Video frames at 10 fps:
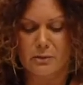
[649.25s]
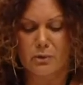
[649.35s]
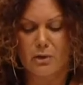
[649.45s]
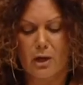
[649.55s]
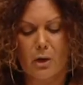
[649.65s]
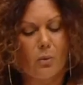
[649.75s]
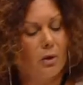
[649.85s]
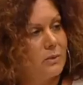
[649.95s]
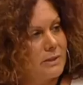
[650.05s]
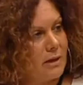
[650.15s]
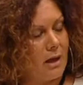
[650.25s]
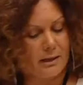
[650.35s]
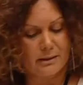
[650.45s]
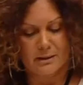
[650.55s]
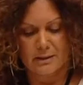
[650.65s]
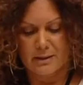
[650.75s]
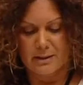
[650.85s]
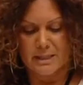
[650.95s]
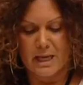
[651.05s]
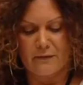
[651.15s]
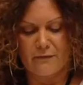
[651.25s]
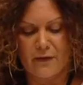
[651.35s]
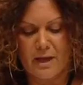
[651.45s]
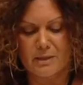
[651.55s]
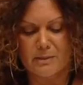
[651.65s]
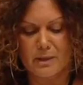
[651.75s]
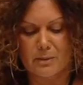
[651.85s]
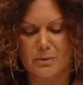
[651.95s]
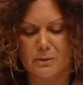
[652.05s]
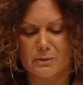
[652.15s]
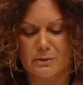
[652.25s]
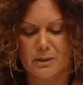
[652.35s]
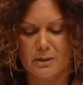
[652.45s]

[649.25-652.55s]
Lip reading: will know what it was like to have family members